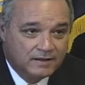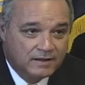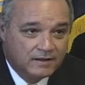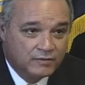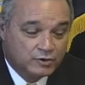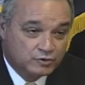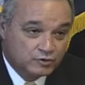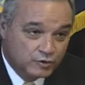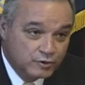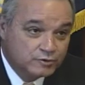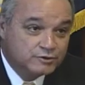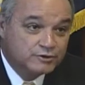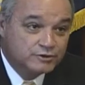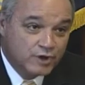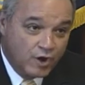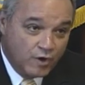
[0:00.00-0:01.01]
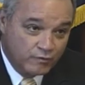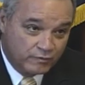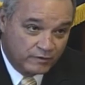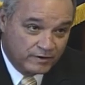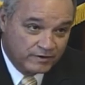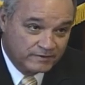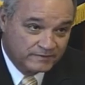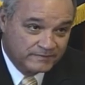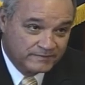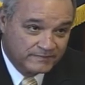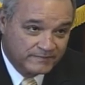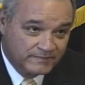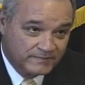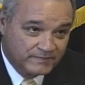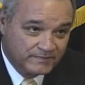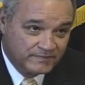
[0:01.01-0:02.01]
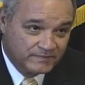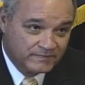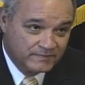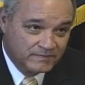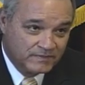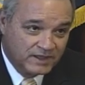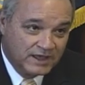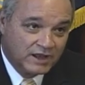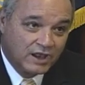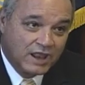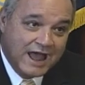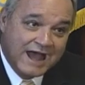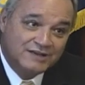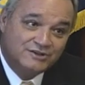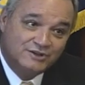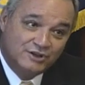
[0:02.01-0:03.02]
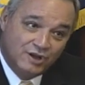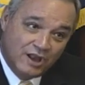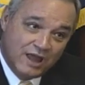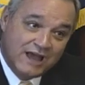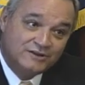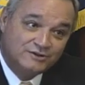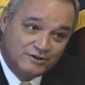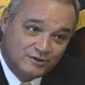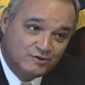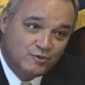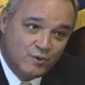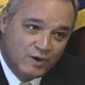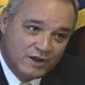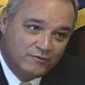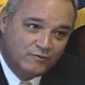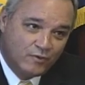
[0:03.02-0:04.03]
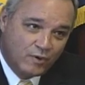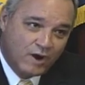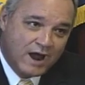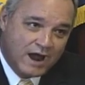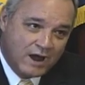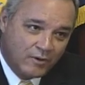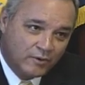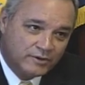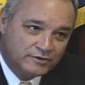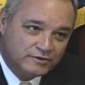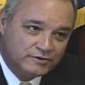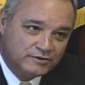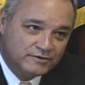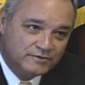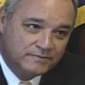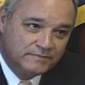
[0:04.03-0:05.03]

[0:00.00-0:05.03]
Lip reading: The truce is over. It lasted less than 24 hours.